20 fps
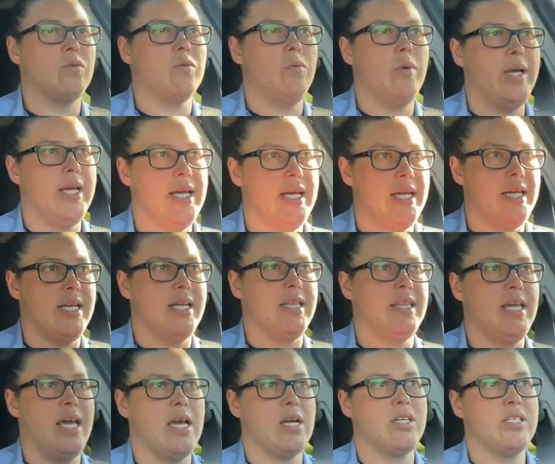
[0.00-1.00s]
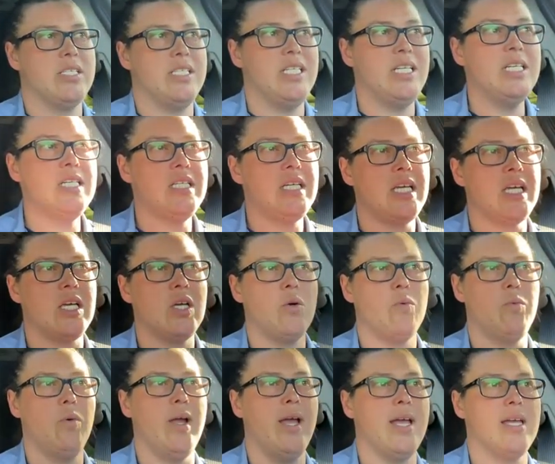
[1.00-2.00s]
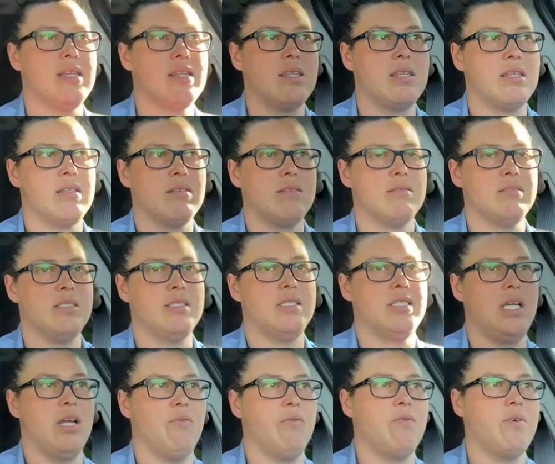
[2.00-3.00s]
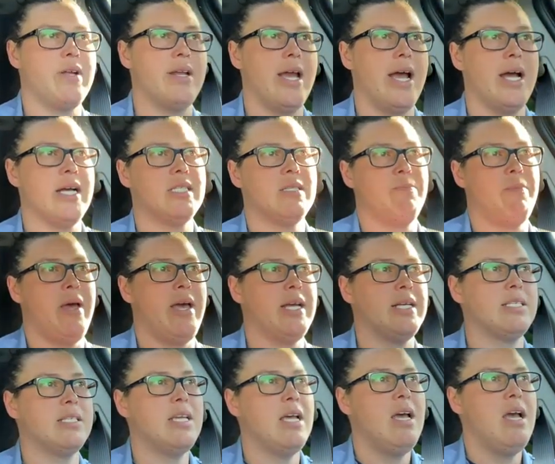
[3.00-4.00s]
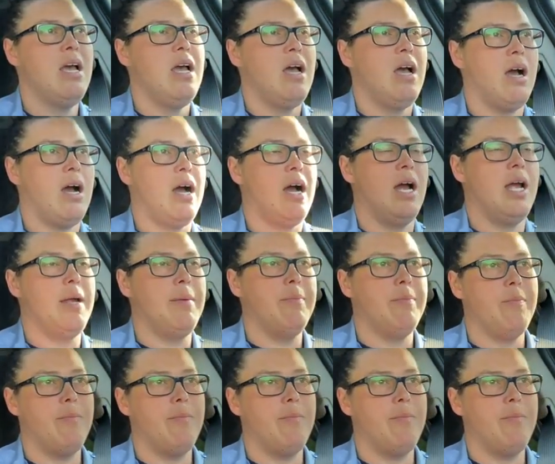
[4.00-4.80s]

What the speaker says: when they are dealing with different aspects. I